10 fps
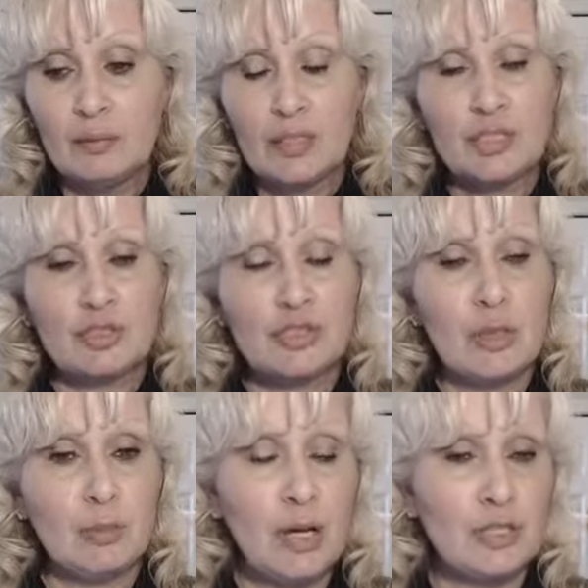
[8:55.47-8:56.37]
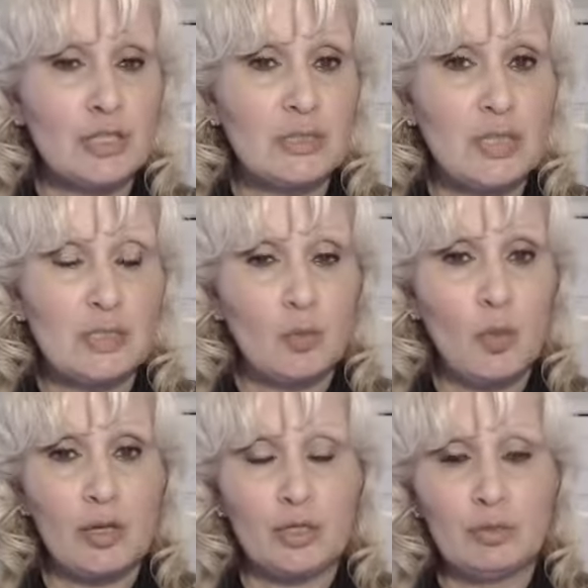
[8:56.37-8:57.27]
because your subconscious doesn't
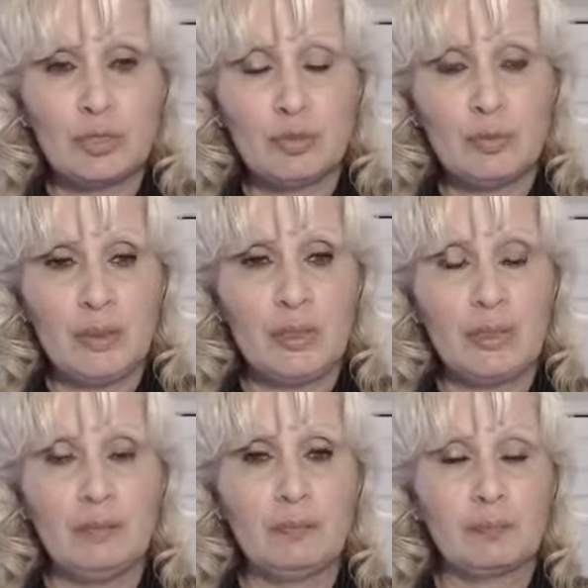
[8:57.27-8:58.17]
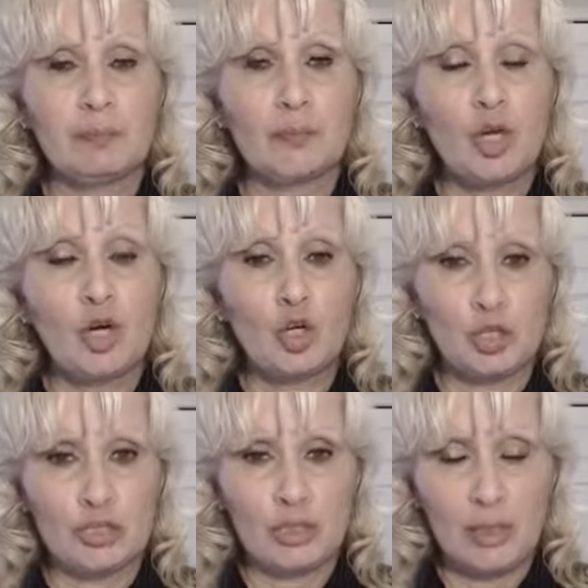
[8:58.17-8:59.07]
want you to be
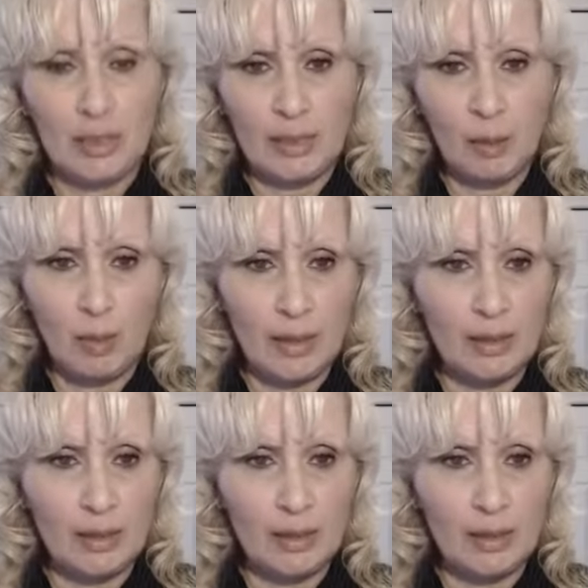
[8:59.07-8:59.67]
hurt in any way.